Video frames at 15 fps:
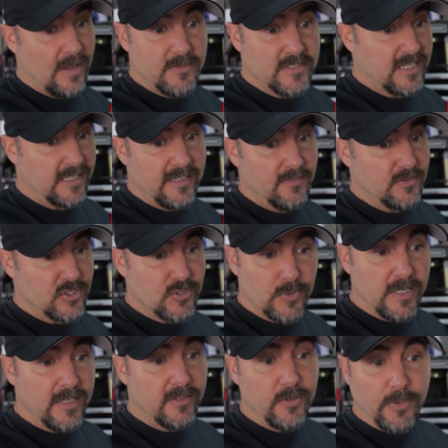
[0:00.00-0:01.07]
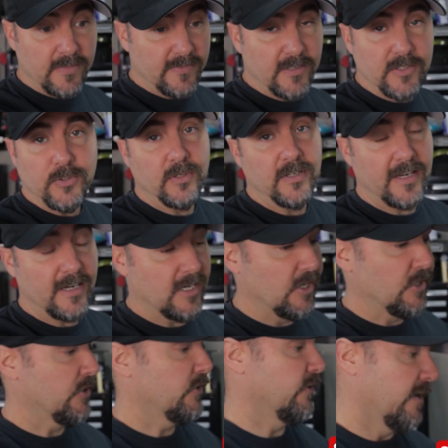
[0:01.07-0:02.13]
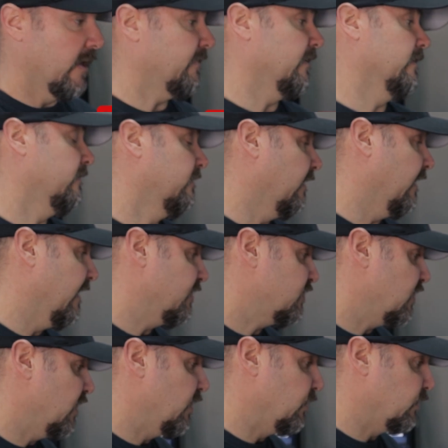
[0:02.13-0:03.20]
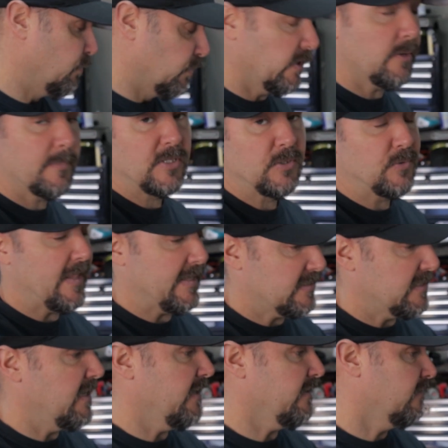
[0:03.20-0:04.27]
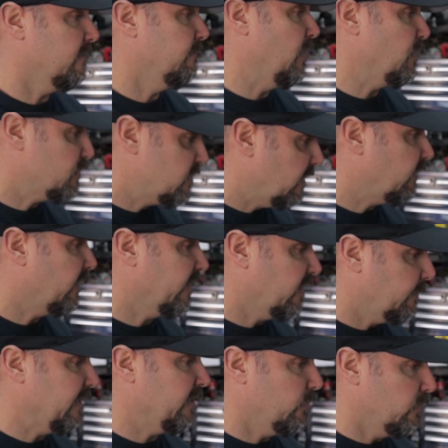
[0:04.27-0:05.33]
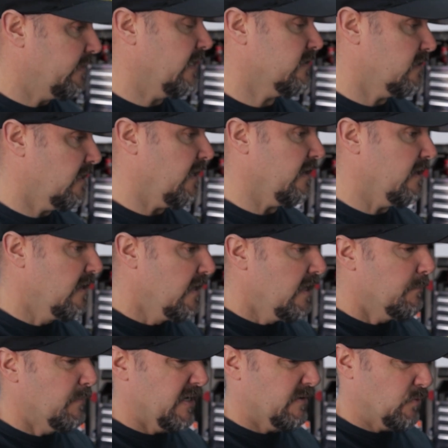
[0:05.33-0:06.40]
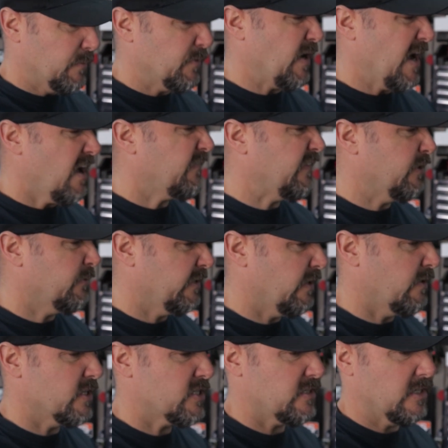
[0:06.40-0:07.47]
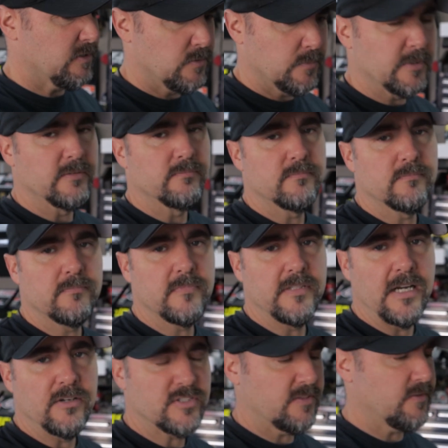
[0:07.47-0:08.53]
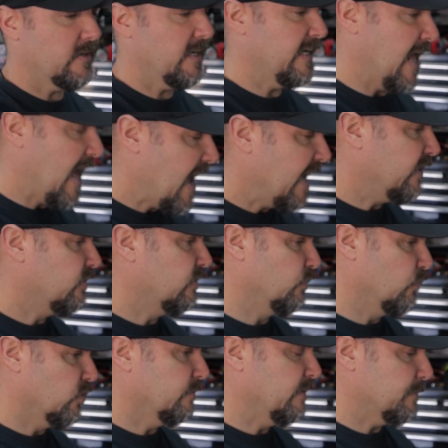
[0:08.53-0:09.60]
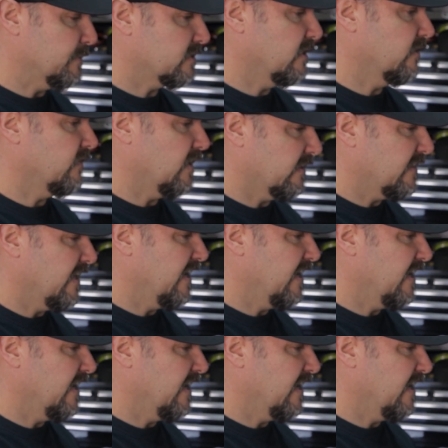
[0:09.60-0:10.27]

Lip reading: ride this thing down the street, do anything to it, let it learn, nothing. So we're gonna be doing that today. Most definitely gonna be doing that today. But when we were out there, we noticed, when we're, sitting there letting it idle and warm up and stuff like